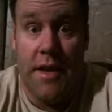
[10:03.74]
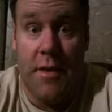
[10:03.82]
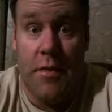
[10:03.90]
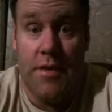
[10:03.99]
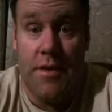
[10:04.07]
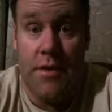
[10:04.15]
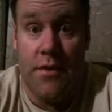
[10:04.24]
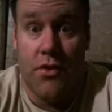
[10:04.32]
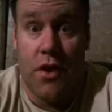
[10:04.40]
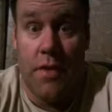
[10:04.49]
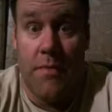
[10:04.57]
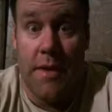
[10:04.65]
I want you to
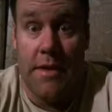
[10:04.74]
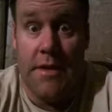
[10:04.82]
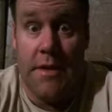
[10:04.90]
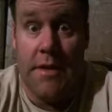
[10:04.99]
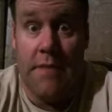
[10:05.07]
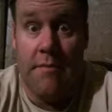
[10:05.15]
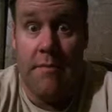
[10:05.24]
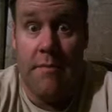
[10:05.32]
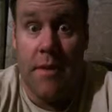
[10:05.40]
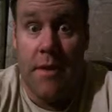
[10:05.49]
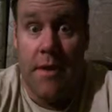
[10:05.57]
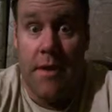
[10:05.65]
join my team.
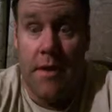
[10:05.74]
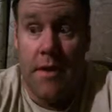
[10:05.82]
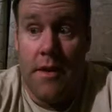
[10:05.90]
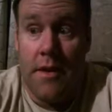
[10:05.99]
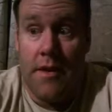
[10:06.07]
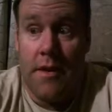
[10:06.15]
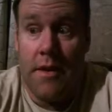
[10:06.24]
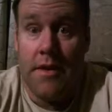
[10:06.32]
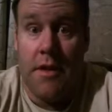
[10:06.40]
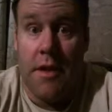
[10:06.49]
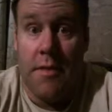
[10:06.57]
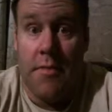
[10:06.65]
Click the
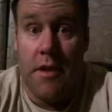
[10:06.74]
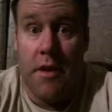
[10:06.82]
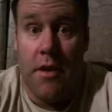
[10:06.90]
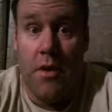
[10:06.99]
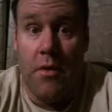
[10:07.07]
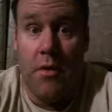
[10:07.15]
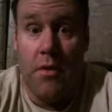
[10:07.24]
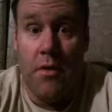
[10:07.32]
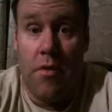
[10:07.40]
link below,